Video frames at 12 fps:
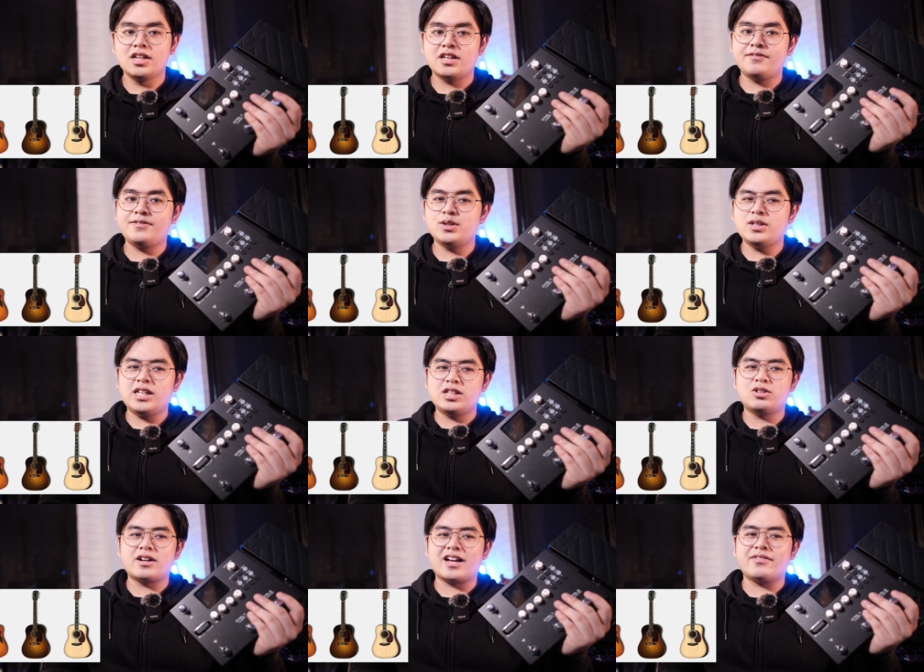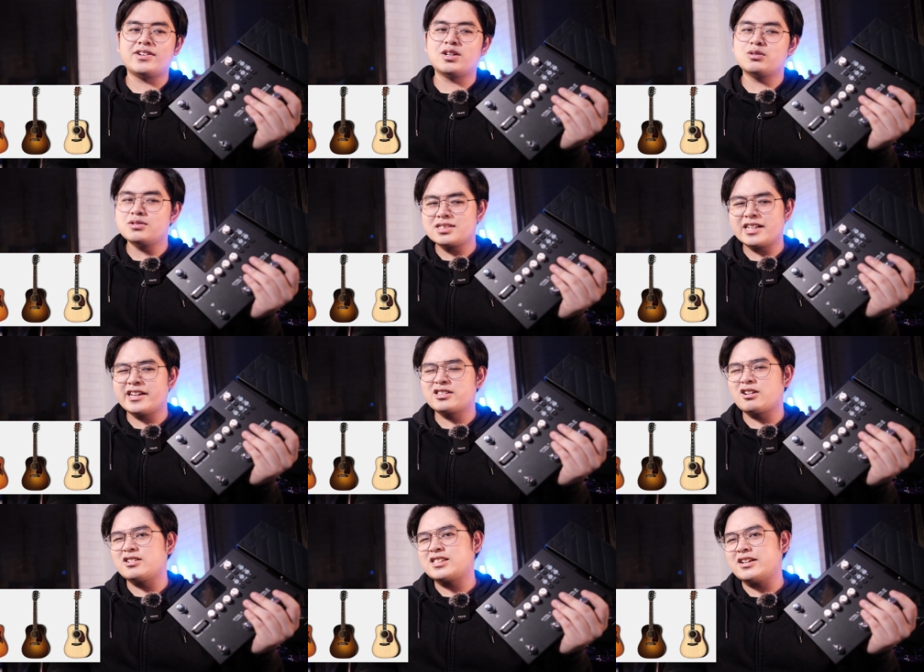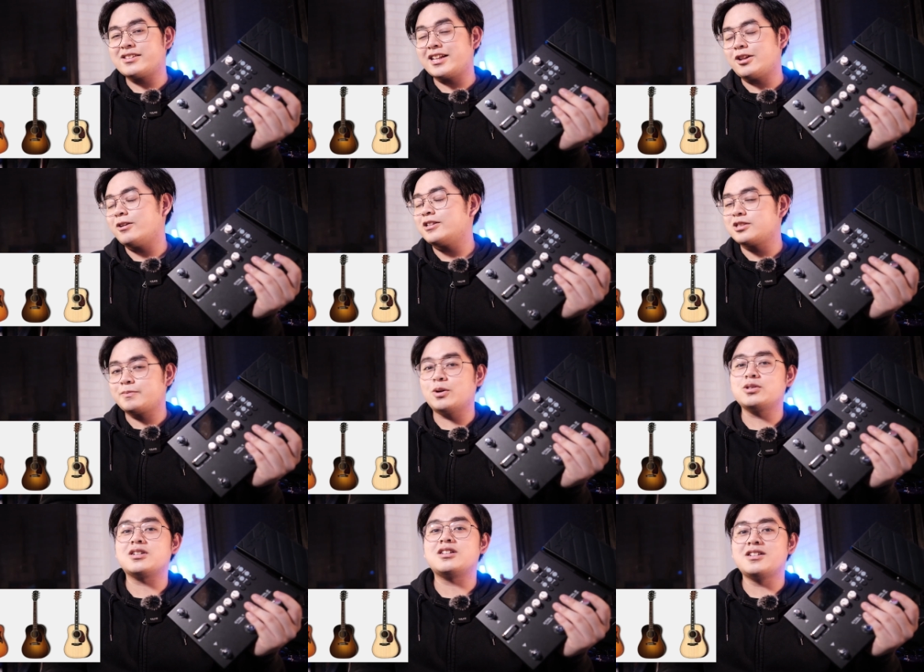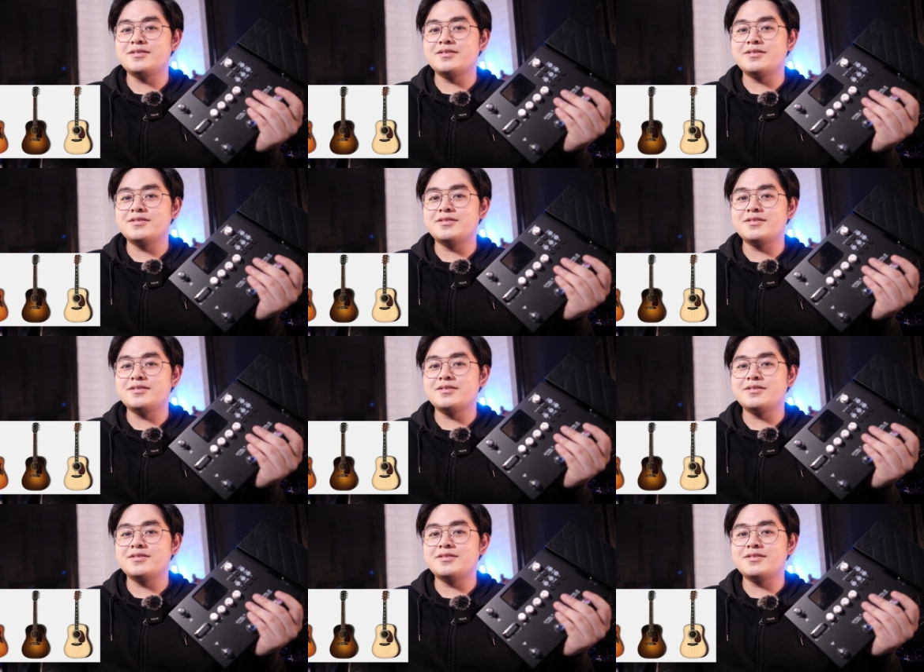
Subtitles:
if you need to have an acoustic guitar sound at your disposal.